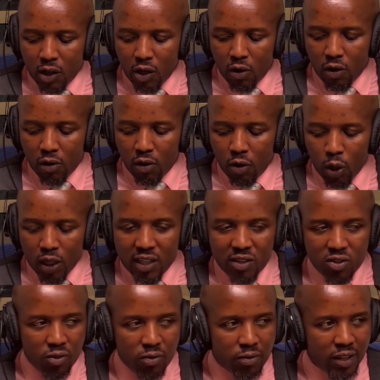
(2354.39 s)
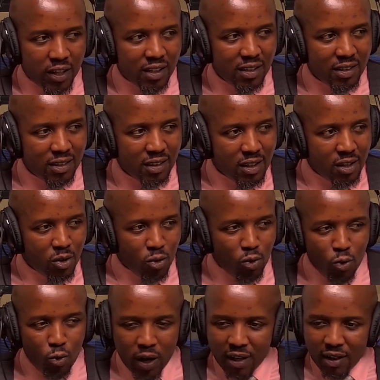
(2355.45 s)
colleagues or friends who,
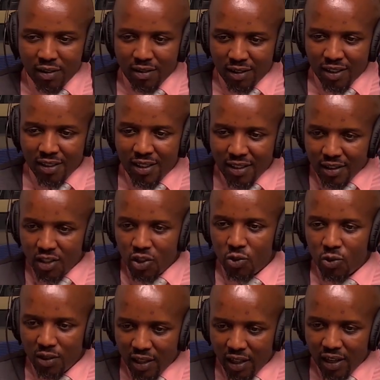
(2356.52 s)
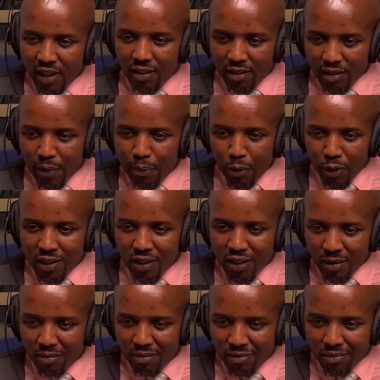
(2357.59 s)
when they see issues there, they point
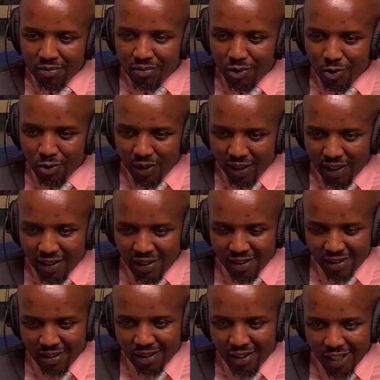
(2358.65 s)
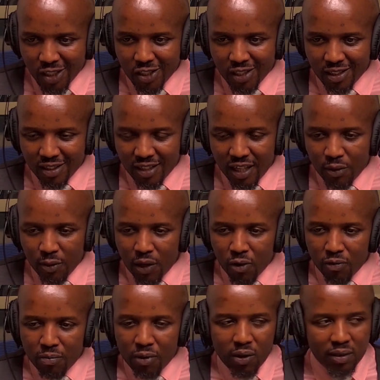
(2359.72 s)
them to the right agency. And word of
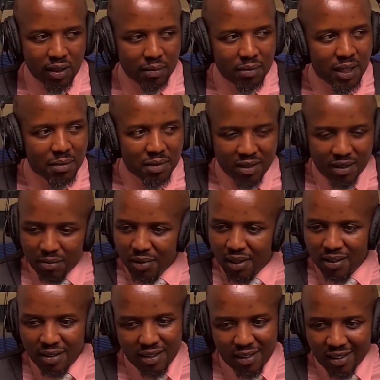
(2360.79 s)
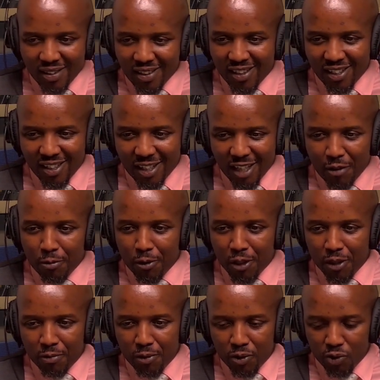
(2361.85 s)
mouth sometimes is the best advocate
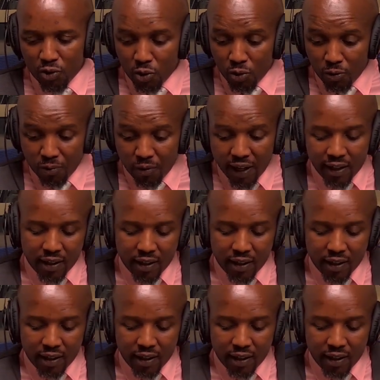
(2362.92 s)
for you. So you'll find